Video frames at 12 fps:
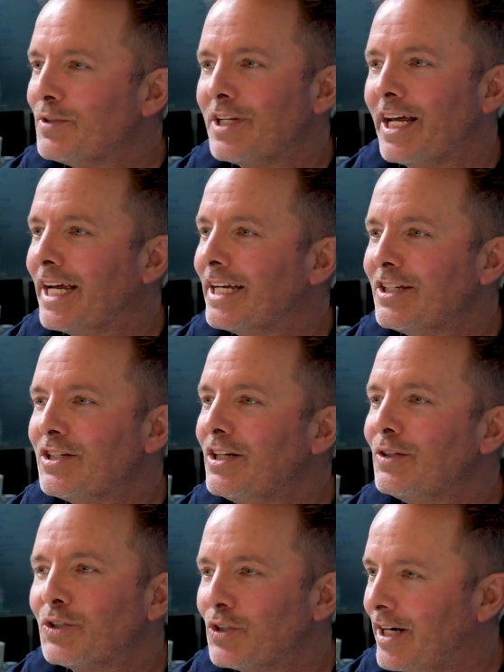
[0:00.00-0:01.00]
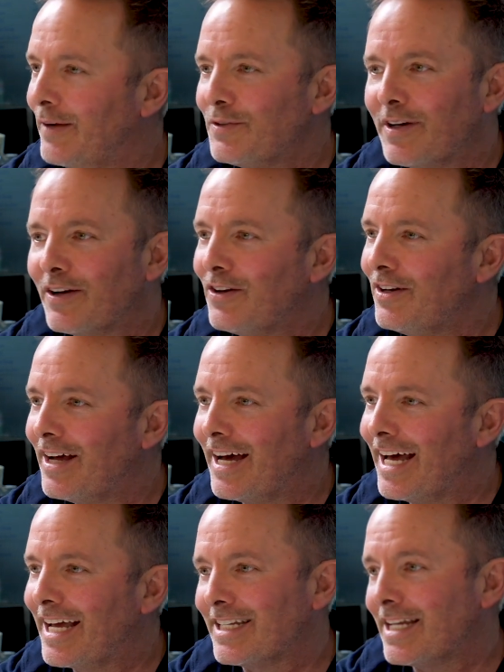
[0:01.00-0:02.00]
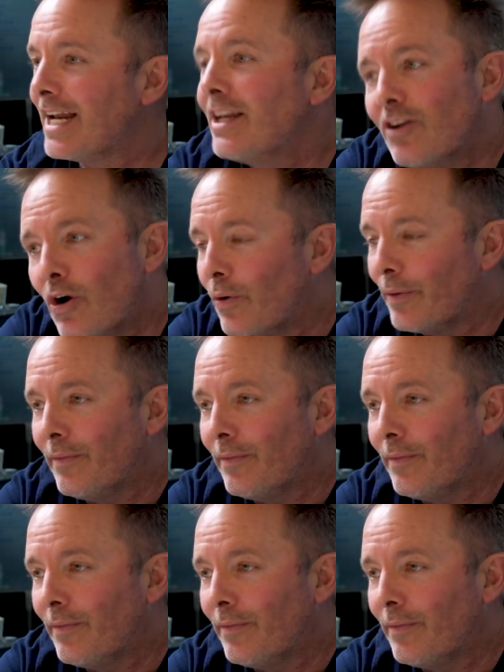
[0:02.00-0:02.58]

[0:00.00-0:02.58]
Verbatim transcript: was like steel traps. I could not because I, I, didn't know